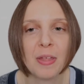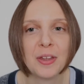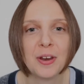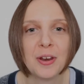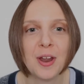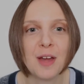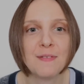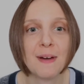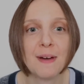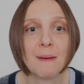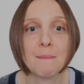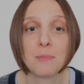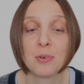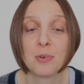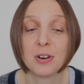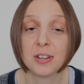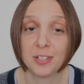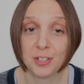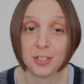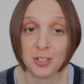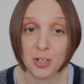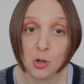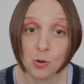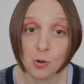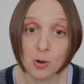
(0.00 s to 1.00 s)
November is
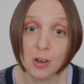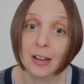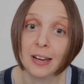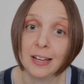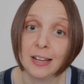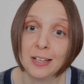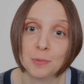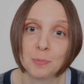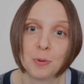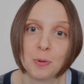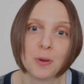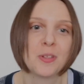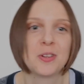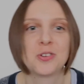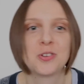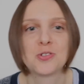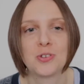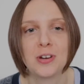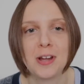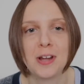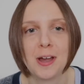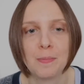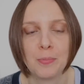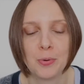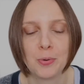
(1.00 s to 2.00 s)
too early to put the
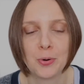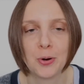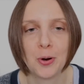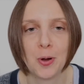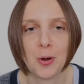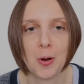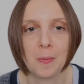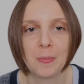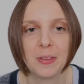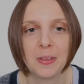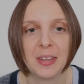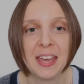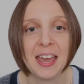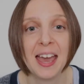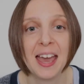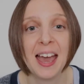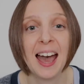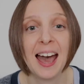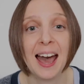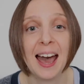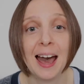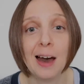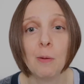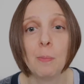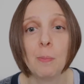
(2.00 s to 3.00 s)
tree up or not,
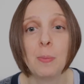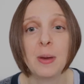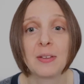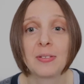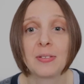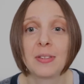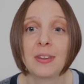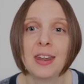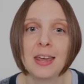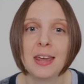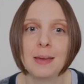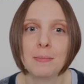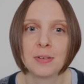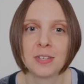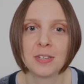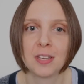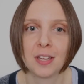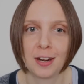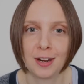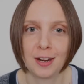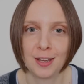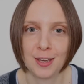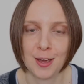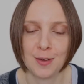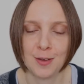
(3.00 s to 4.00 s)
how big the neighbours are
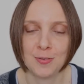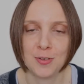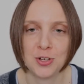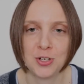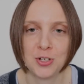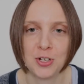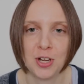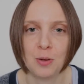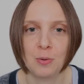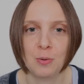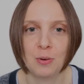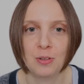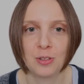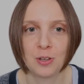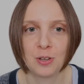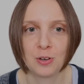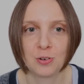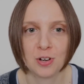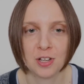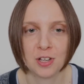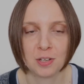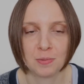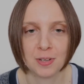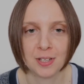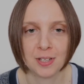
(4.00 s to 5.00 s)
going to go this year with the
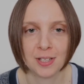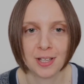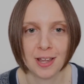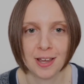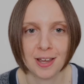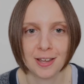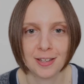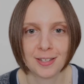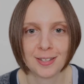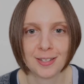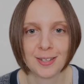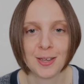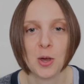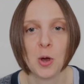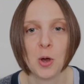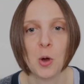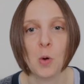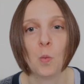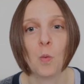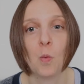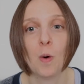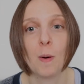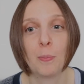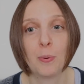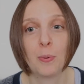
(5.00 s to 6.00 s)
Christmas lights,
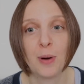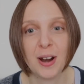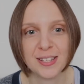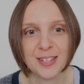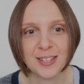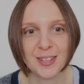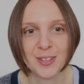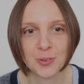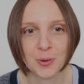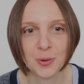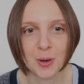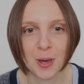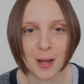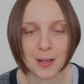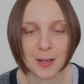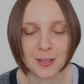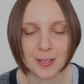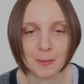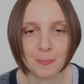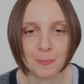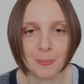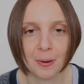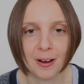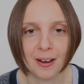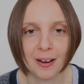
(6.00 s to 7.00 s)
what presents we're going to
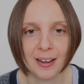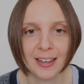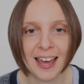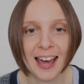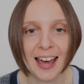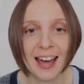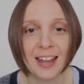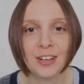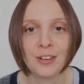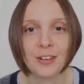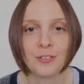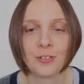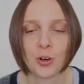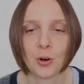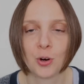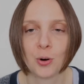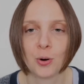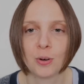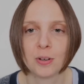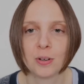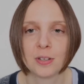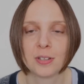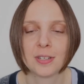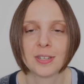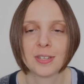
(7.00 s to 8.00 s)
buy, and of
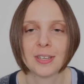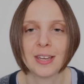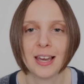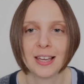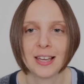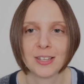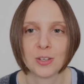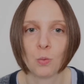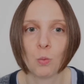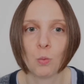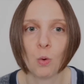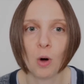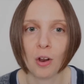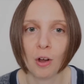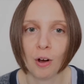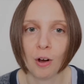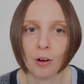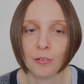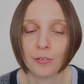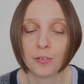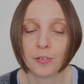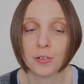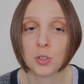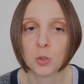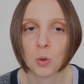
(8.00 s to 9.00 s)
course, as a
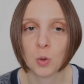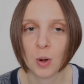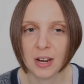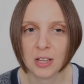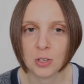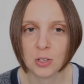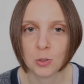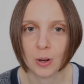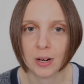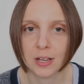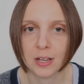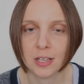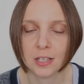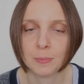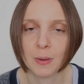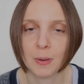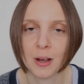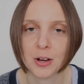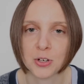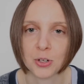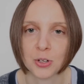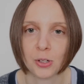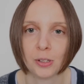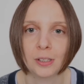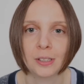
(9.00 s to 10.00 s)
one-off 2020
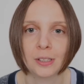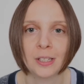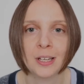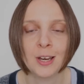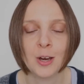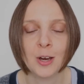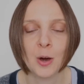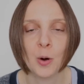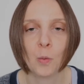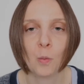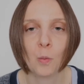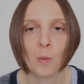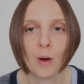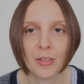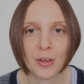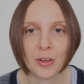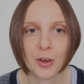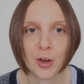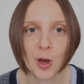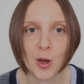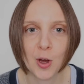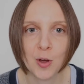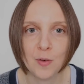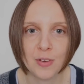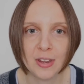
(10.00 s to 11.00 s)
special, whether
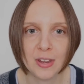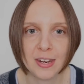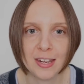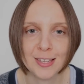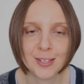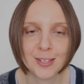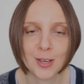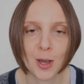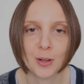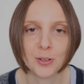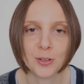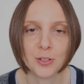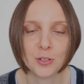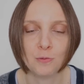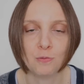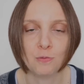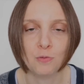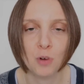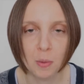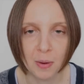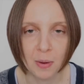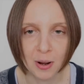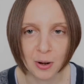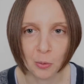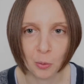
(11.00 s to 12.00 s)
COVID is going to
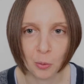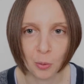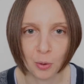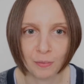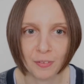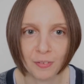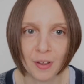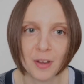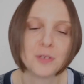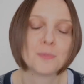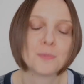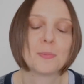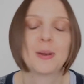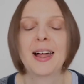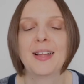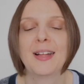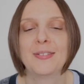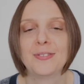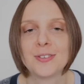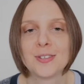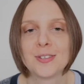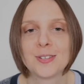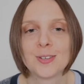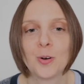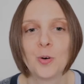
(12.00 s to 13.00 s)
ruin all of those
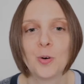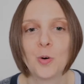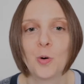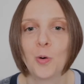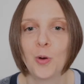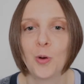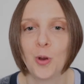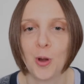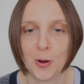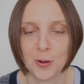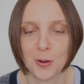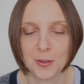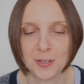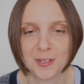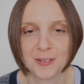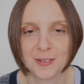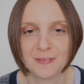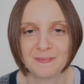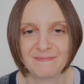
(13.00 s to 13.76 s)
plans or not.